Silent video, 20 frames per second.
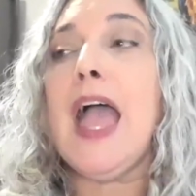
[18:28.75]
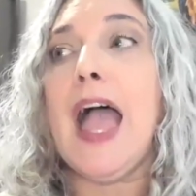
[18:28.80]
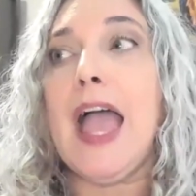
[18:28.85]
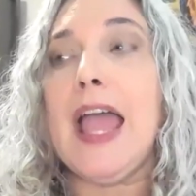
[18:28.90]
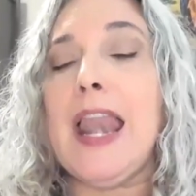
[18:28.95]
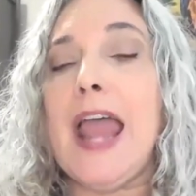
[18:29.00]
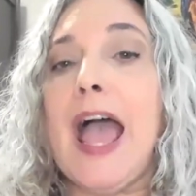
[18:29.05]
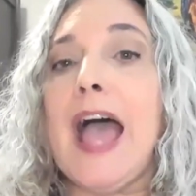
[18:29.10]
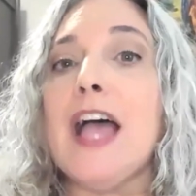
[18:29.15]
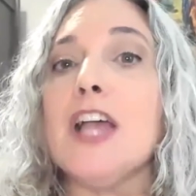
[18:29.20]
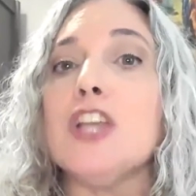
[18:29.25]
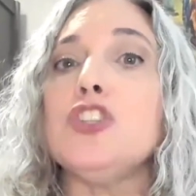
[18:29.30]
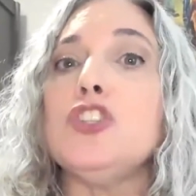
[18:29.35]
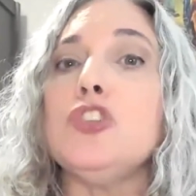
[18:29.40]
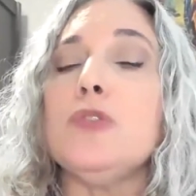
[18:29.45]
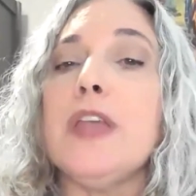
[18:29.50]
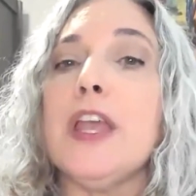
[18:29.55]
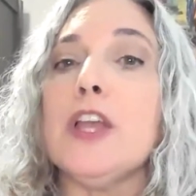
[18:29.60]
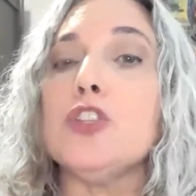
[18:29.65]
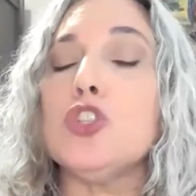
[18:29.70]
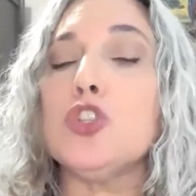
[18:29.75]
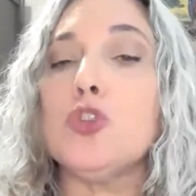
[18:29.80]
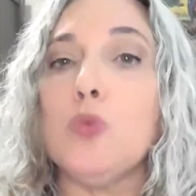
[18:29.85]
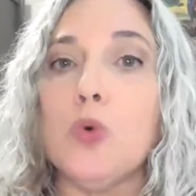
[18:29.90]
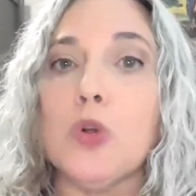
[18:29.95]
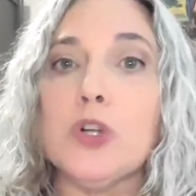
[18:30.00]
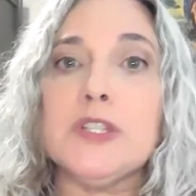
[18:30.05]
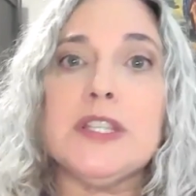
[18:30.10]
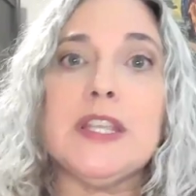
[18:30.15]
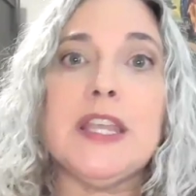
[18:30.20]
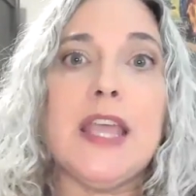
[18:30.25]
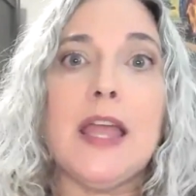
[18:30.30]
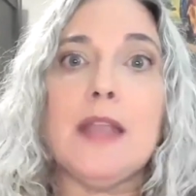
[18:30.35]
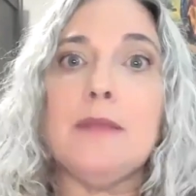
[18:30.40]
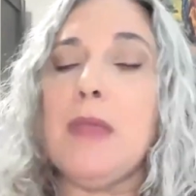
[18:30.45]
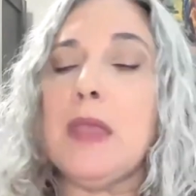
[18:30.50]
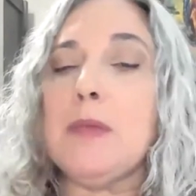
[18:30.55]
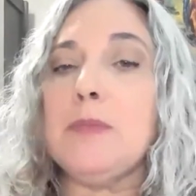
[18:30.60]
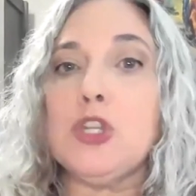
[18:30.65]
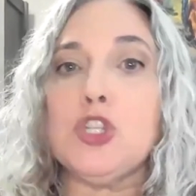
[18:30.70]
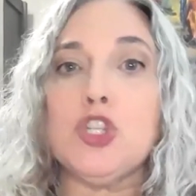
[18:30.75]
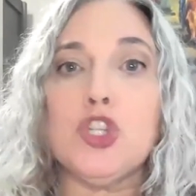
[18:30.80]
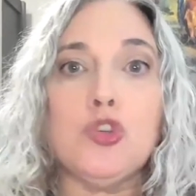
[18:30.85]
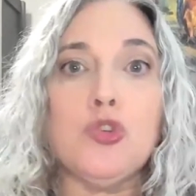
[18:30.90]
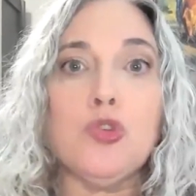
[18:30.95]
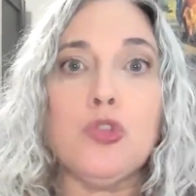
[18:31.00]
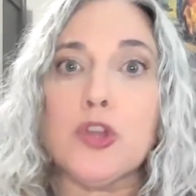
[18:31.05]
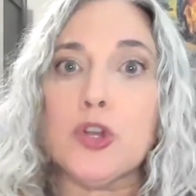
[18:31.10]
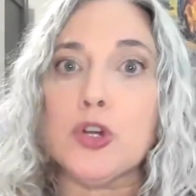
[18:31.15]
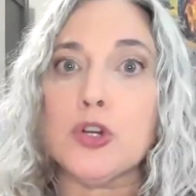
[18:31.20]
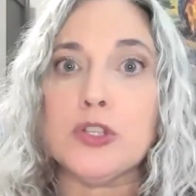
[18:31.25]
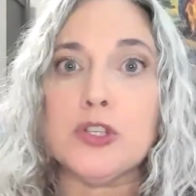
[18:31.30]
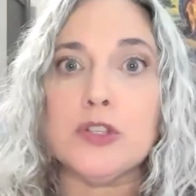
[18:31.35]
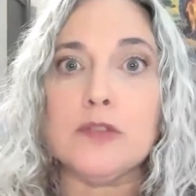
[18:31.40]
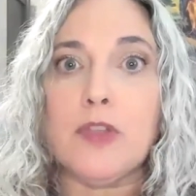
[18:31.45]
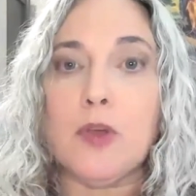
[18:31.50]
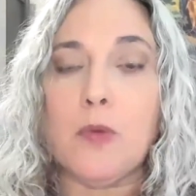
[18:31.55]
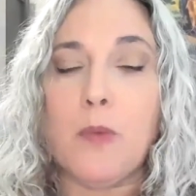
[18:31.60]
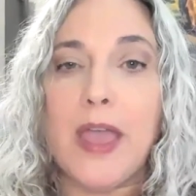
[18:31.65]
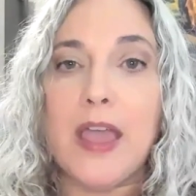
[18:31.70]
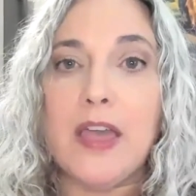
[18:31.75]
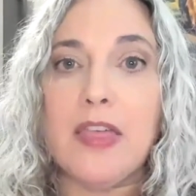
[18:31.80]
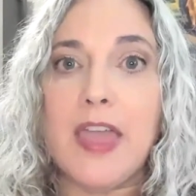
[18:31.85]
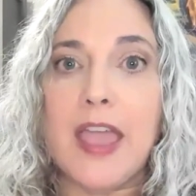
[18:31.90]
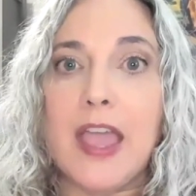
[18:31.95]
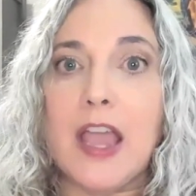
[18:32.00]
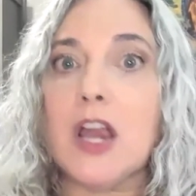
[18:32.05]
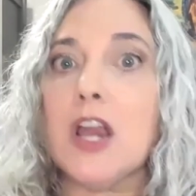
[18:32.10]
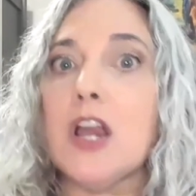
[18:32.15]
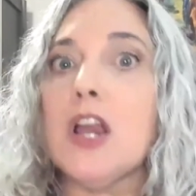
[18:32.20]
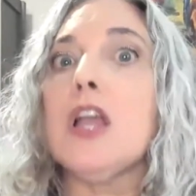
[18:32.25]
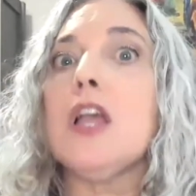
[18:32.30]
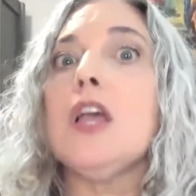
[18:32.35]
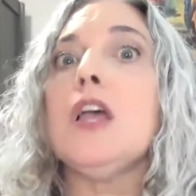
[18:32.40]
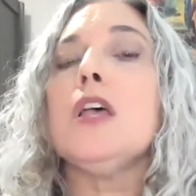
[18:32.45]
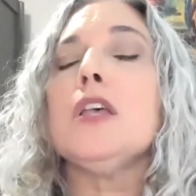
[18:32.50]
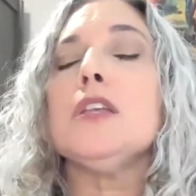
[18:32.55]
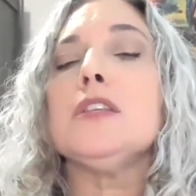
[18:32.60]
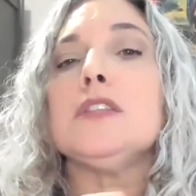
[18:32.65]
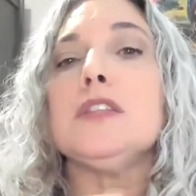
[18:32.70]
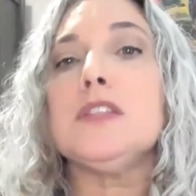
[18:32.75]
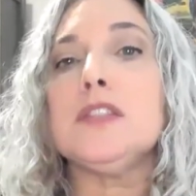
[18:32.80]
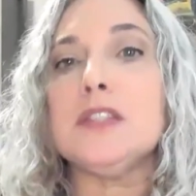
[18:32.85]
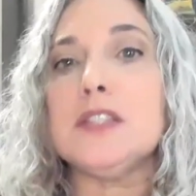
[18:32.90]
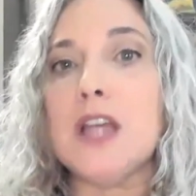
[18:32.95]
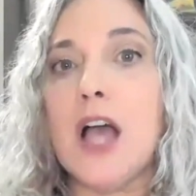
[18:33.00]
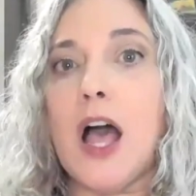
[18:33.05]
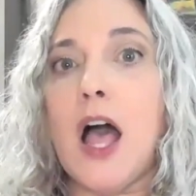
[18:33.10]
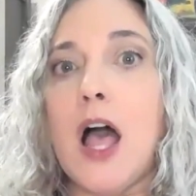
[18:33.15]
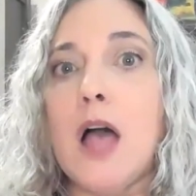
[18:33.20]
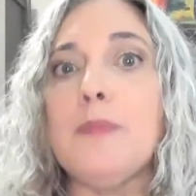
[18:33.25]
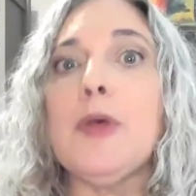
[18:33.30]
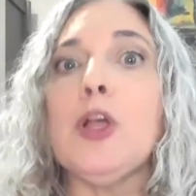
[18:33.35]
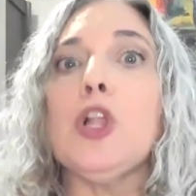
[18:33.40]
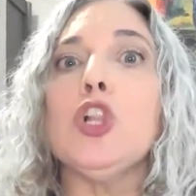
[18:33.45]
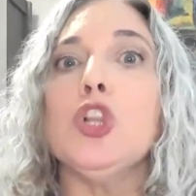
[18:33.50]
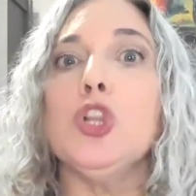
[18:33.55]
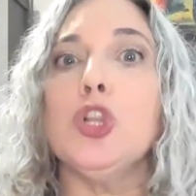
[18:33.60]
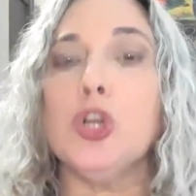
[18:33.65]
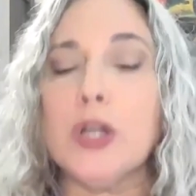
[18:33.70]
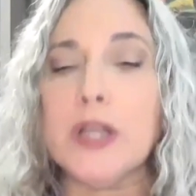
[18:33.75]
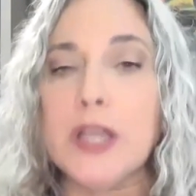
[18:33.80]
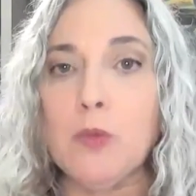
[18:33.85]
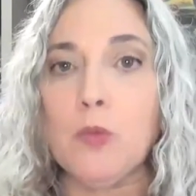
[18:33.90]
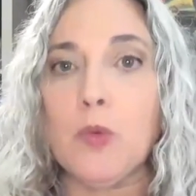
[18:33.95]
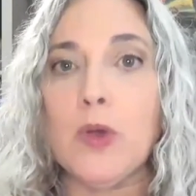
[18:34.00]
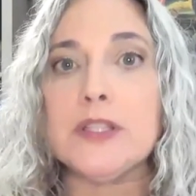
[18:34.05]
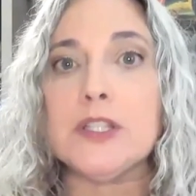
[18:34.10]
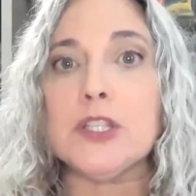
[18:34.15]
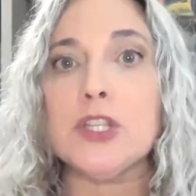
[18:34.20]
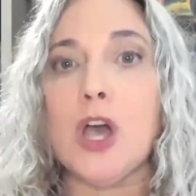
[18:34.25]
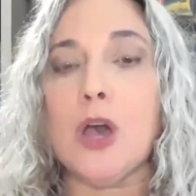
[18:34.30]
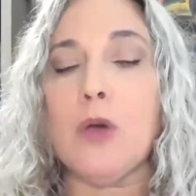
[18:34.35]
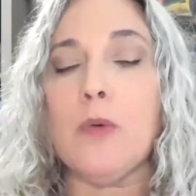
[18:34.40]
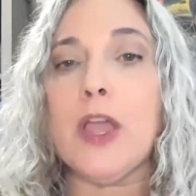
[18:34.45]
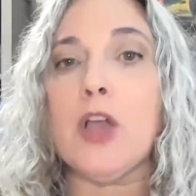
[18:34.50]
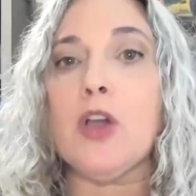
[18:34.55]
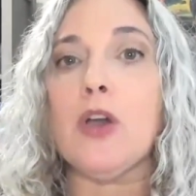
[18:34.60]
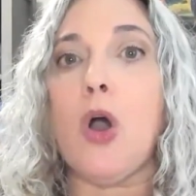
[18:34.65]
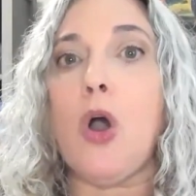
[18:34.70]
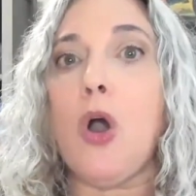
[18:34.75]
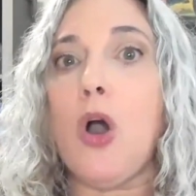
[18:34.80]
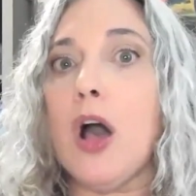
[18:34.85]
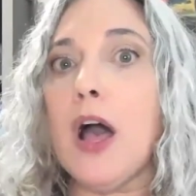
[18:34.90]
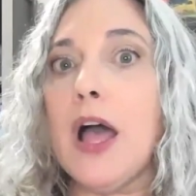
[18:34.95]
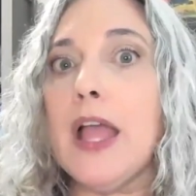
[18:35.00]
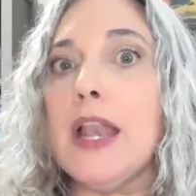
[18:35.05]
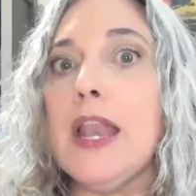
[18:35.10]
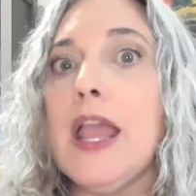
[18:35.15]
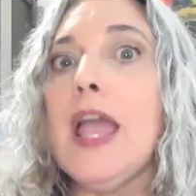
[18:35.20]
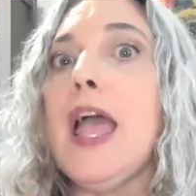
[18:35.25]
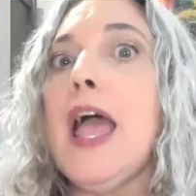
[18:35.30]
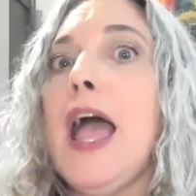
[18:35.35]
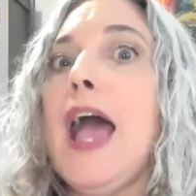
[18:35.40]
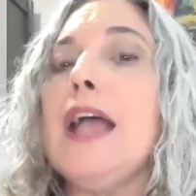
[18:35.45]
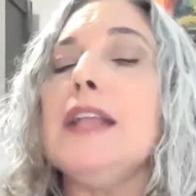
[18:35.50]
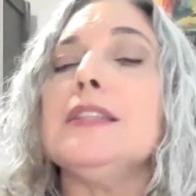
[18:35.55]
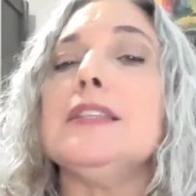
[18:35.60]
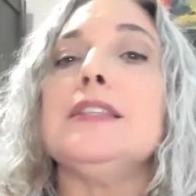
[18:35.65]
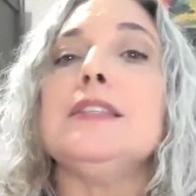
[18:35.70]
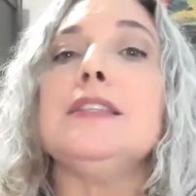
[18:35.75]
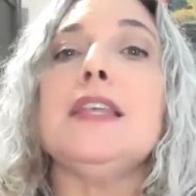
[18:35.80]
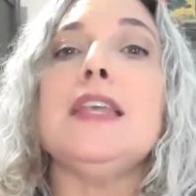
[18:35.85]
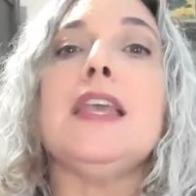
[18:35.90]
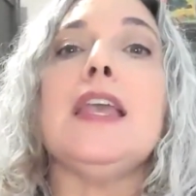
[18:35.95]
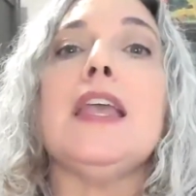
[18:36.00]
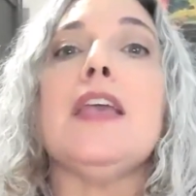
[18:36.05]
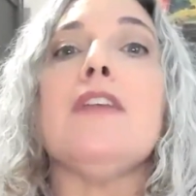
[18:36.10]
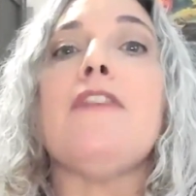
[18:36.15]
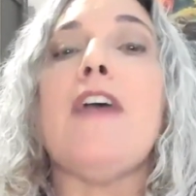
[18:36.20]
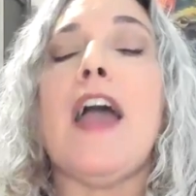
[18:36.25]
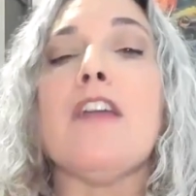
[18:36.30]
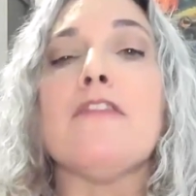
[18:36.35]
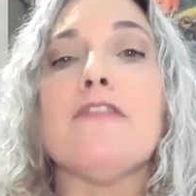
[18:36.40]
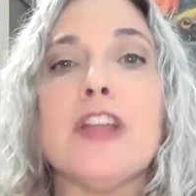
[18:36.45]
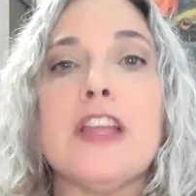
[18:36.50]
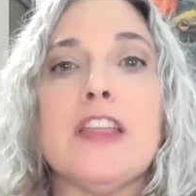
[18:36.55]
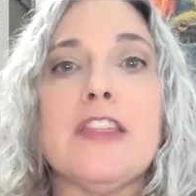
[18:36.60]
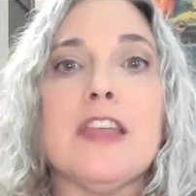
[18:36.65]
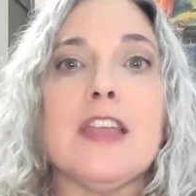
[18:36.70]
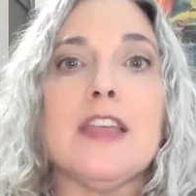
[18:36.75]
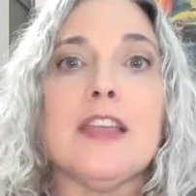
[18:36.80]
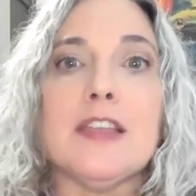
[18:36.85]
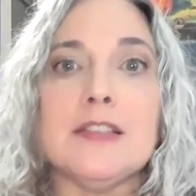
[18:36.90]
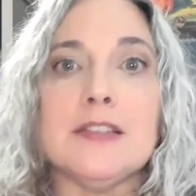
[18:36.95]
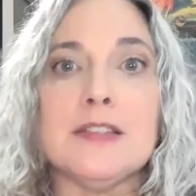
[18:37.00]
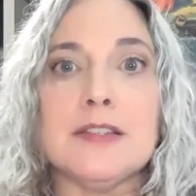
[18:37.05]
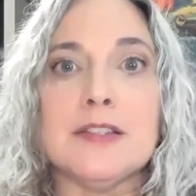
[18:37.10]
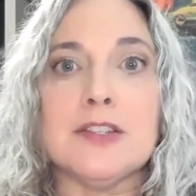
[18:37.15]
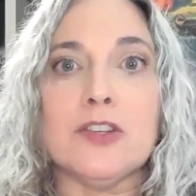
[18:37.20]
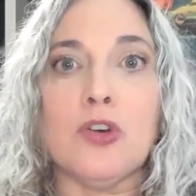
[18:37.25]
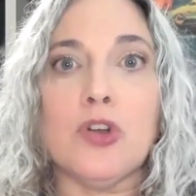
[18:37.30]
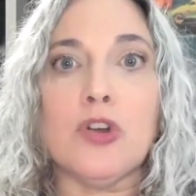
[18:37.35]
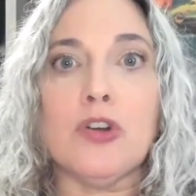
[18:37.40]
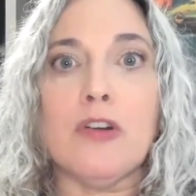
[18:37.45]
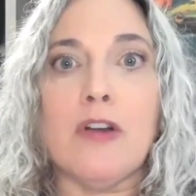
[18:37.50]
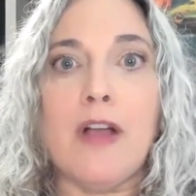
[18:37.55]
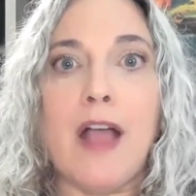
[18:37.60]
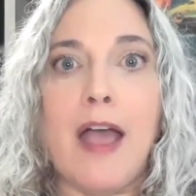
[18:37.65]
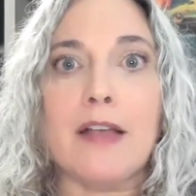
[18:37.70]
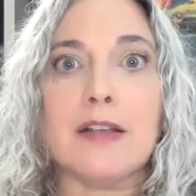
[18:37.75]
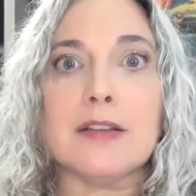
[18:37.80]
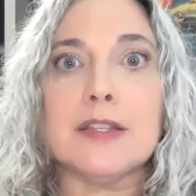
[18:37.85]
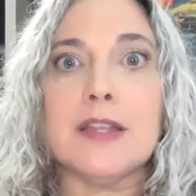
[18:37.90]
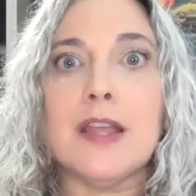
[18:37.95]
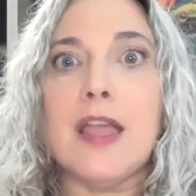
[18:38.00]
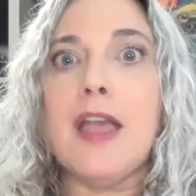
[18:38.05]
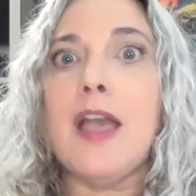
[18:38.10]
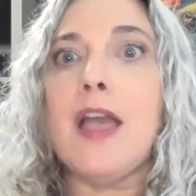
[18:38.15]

And as you get towards the end, maybe 2/3 of the way there, stop, look at what's going on, and see if everything is still correct.